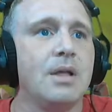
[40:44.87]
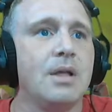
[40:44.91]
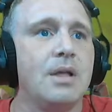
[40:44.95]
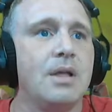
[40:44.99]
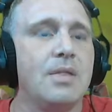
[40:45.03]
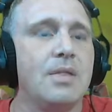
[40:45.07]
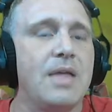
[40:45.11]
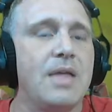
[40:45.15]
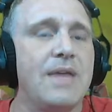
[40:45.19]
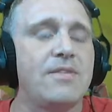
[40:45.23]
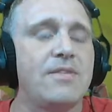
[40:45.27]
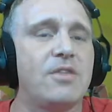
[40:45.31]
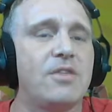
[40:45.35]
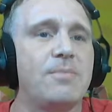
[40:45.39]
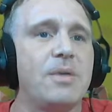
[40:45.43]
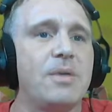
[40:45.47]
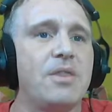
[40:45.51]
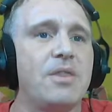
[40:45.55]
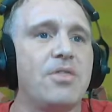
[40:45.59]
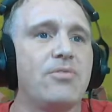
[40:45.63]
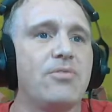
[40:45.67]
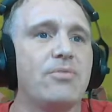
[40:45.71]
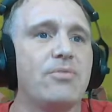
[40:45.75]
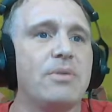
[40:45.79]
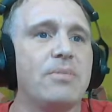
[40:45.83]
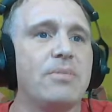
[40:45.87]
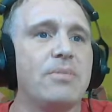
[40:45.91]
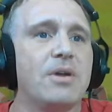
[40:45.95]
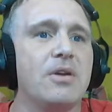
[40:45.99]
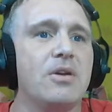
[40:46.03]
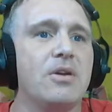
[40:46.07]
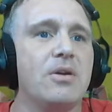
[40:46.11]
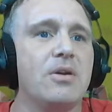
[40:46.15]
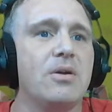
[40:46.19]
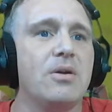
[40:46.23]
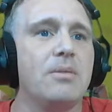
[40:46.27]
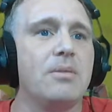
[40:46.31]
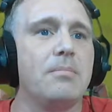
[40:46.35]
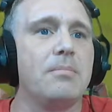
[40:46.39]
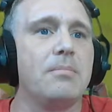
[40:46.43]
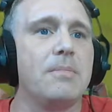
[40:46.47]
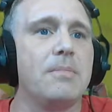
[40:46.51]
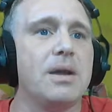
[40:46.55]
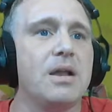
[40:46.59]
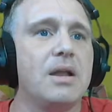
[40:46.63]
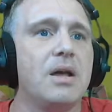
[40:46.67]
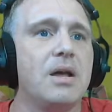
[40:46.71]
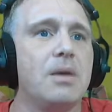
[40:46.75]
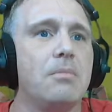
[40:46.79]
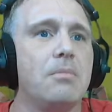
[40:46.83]
they have to spend 3
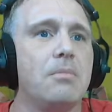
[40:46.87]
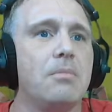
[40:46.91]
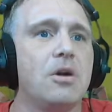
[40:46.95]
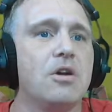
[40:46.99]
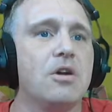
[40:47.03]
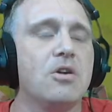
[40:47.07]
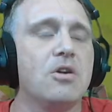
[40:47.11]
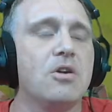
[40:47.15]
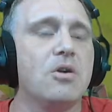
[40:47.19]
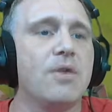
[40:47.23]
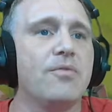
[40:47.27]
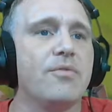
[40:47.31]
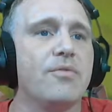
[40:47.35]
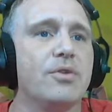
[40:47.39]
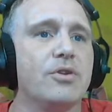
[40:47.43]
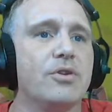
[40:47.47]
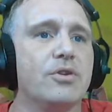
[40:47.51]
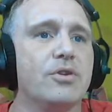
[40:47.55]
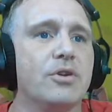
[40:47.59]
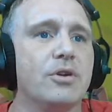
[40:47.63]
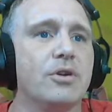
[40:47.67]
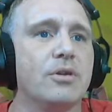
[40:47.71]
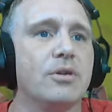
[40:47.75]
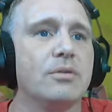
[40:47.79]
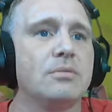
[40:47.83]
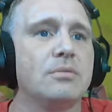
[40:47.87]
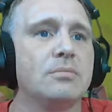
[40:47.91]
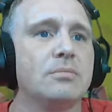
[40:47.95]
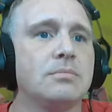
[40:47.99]
mana on Morrow every turn.